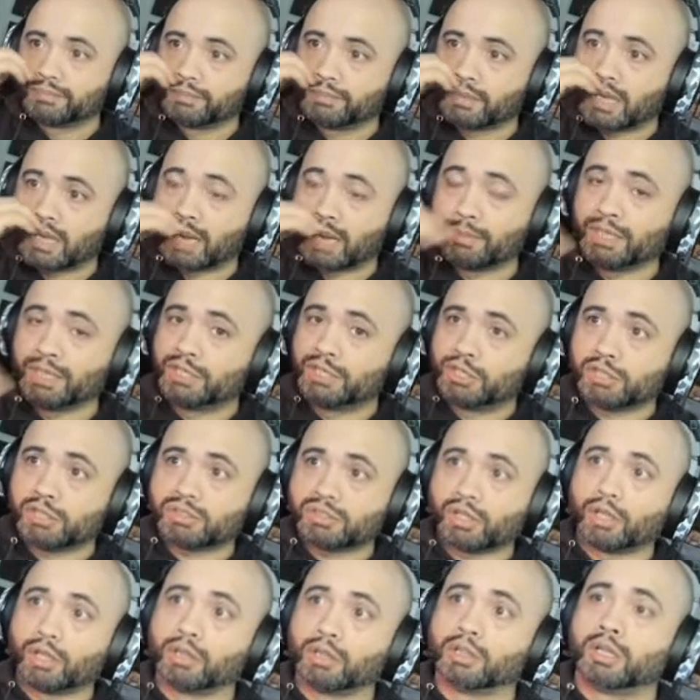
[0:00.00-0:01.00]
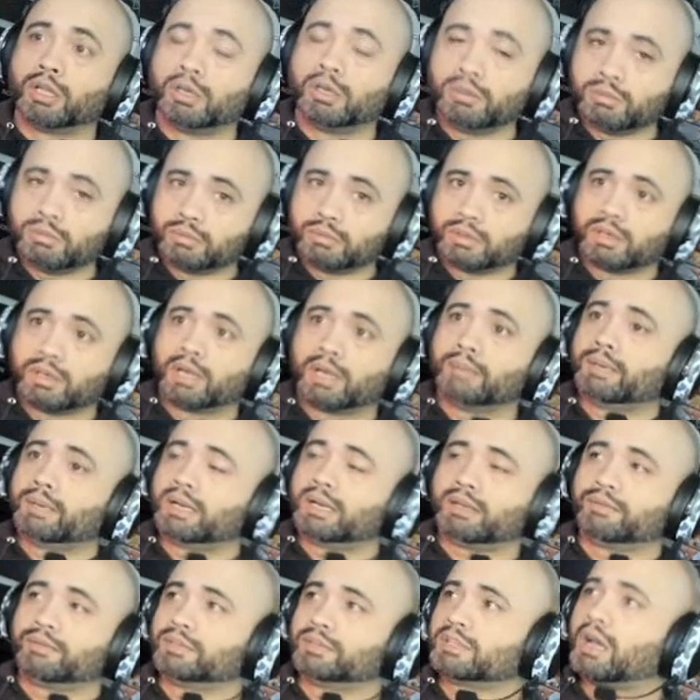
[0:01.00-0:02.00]
I mean, just alone. I'm not
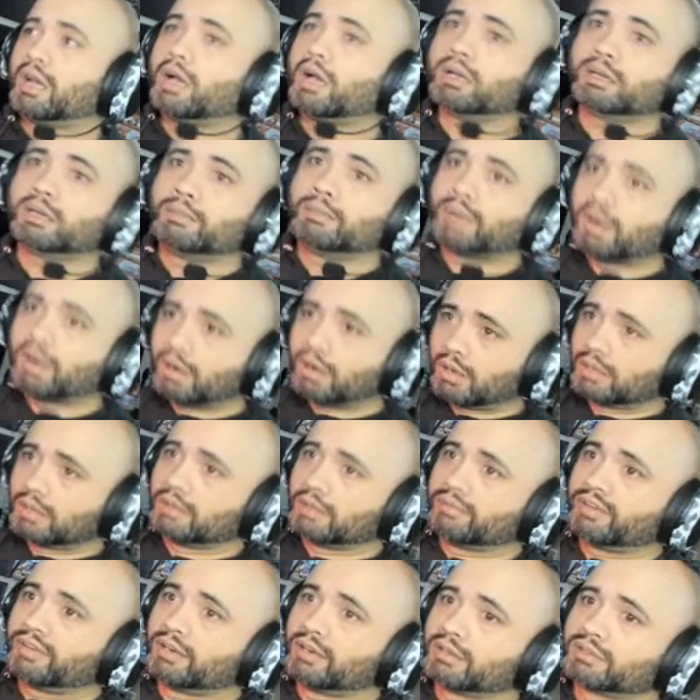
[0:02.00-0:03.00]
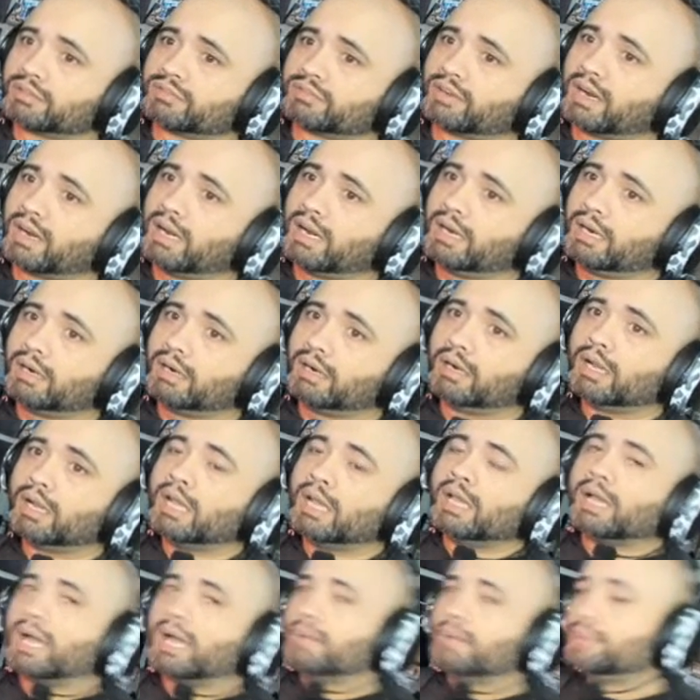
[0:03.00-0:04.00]
even talking about all of Heroes for Hire.
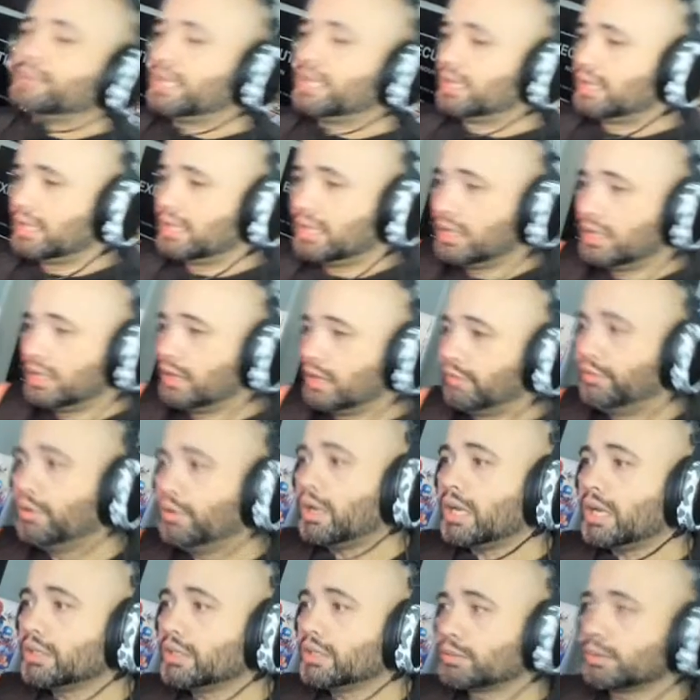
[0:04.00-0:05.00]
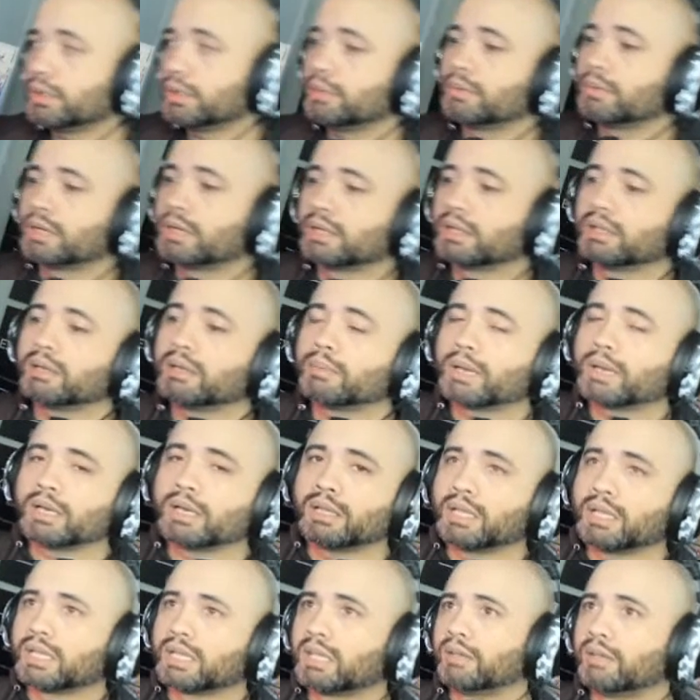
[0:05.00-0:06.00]
I mean, if you guys really want to think about it,
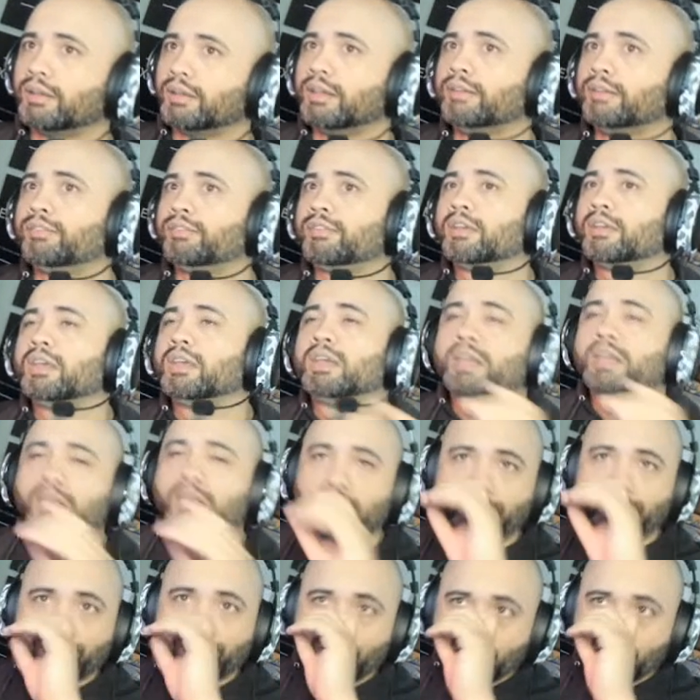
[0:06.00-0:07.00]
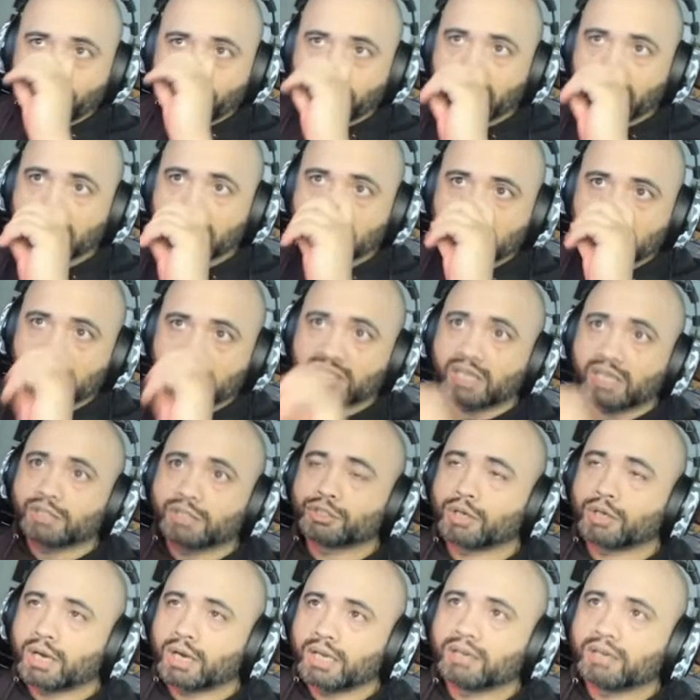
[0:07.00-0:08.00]
like if you've been
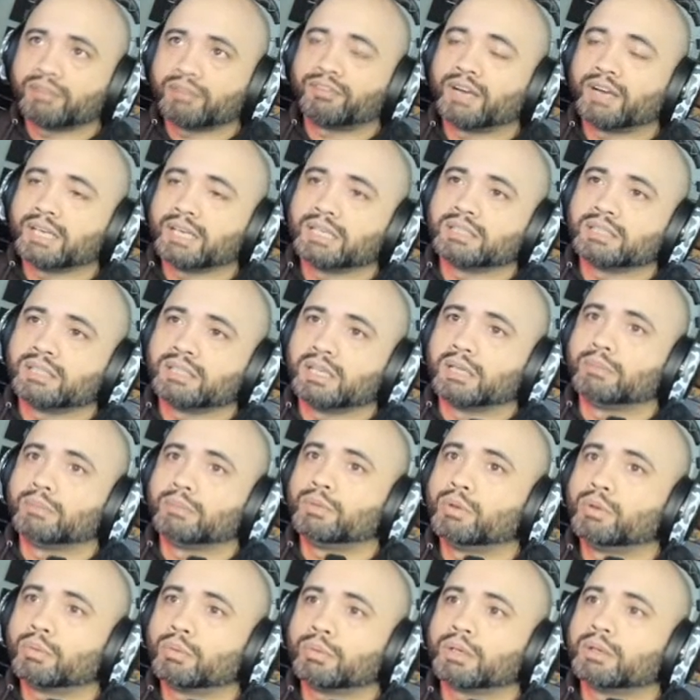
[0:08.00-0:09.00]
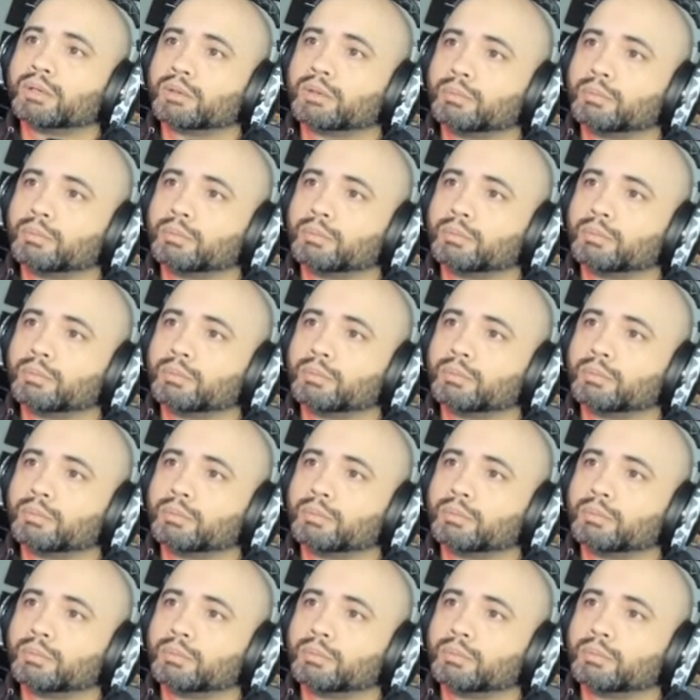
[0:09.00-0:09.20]
trying to find a team, you